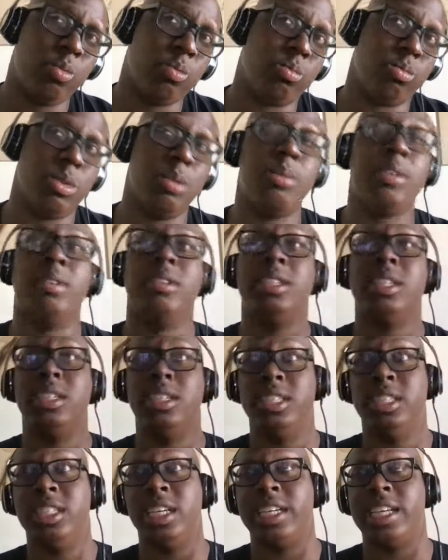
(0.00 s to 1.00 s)
Remember
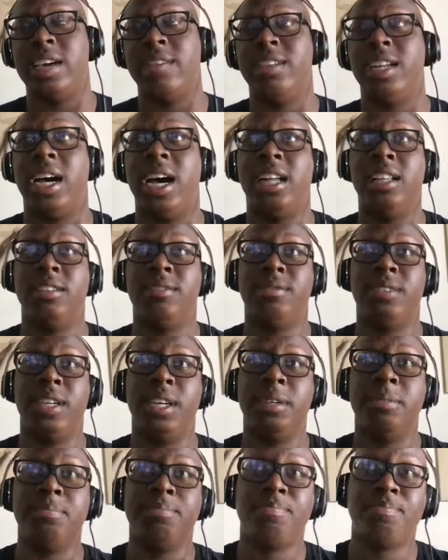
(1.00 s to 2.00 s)
the Kevin Holland
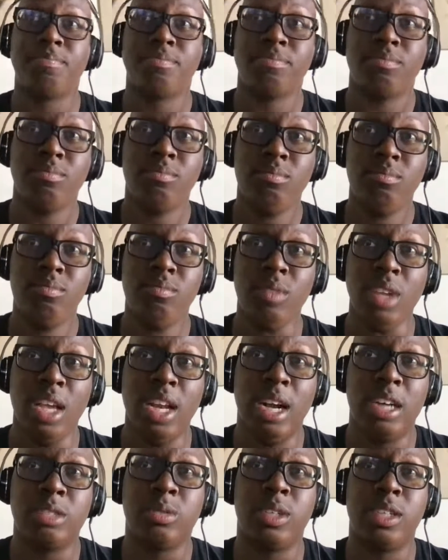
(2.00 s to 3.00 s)
fight?
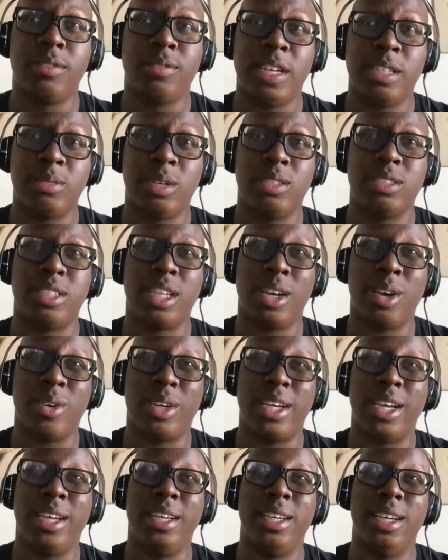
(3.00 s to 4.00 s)
That was one of the fights where I was like,
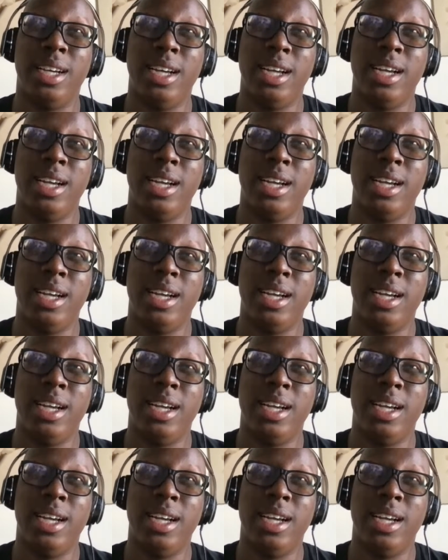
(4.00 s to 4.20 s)
okay,